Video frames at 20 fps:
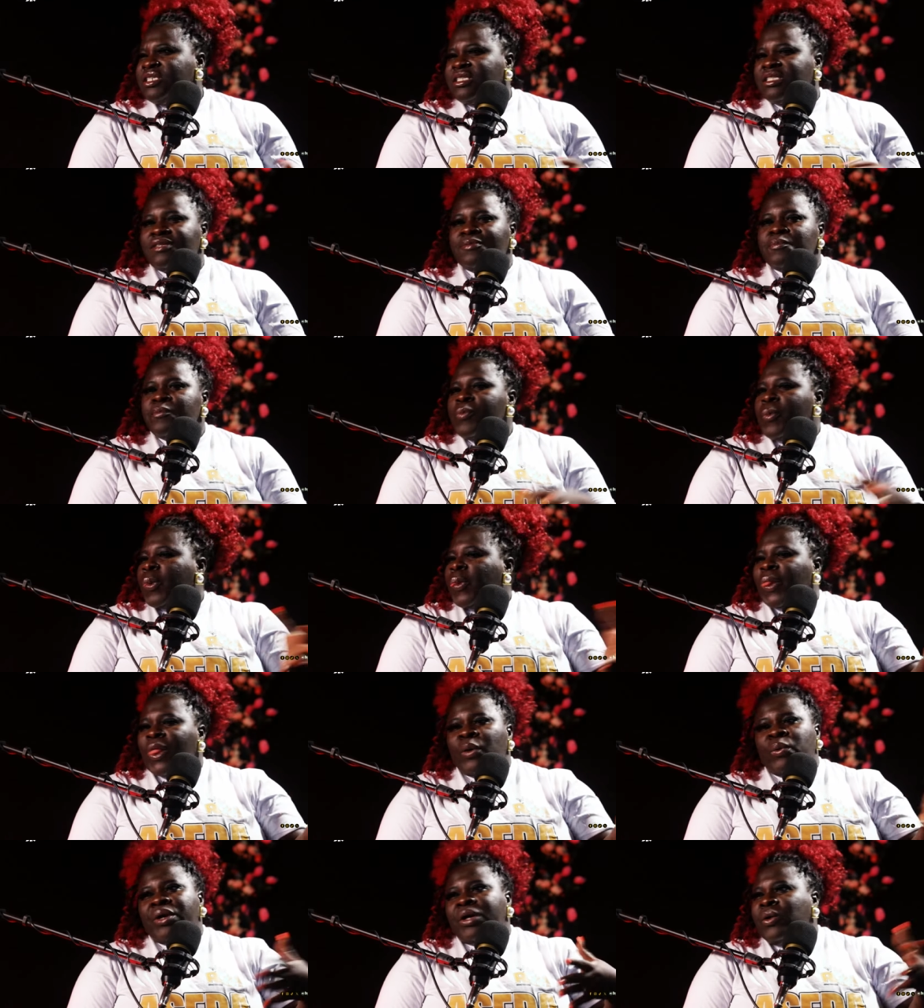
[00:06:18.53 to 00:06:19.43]
just
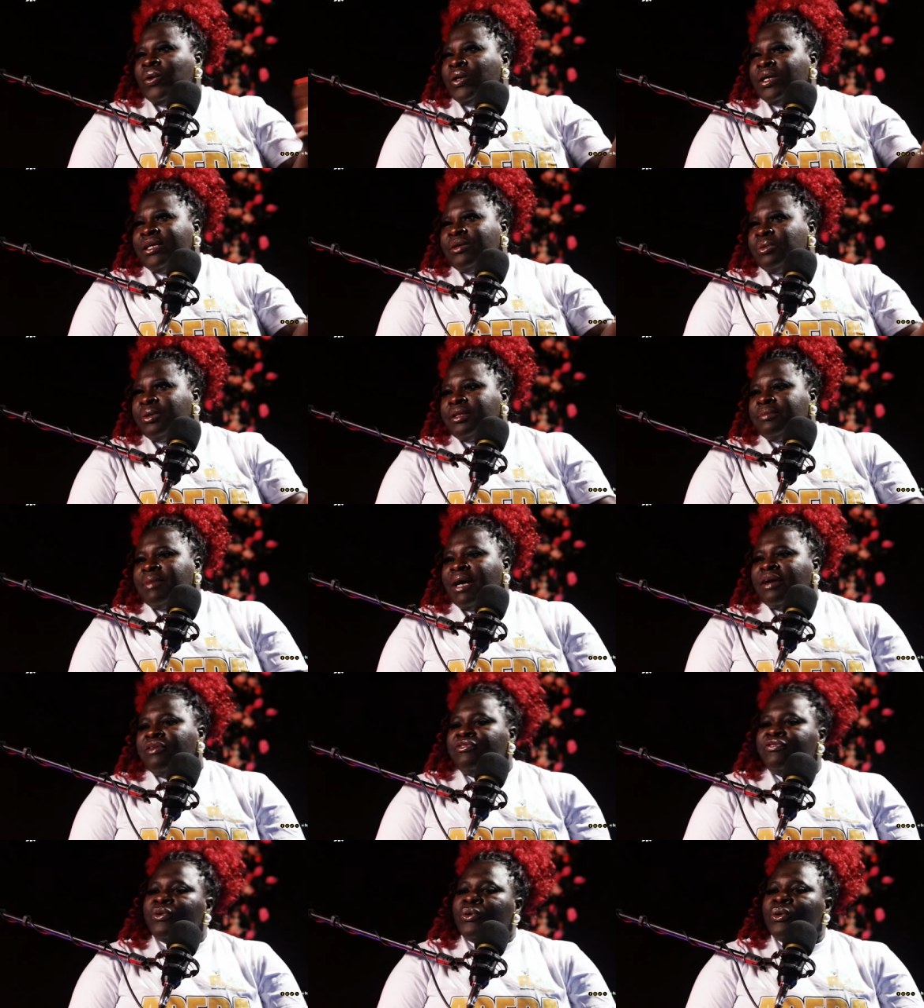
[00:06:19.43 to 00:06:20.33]
record it with
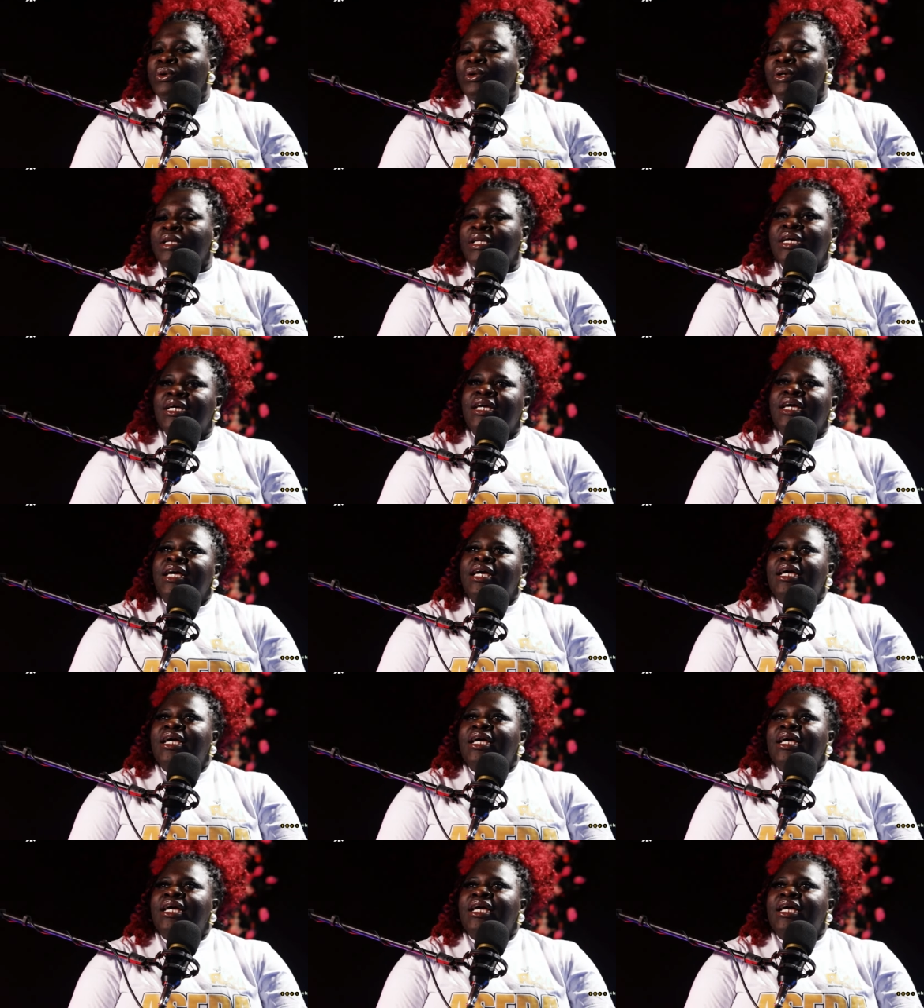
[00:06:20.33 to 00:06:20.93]
my phone.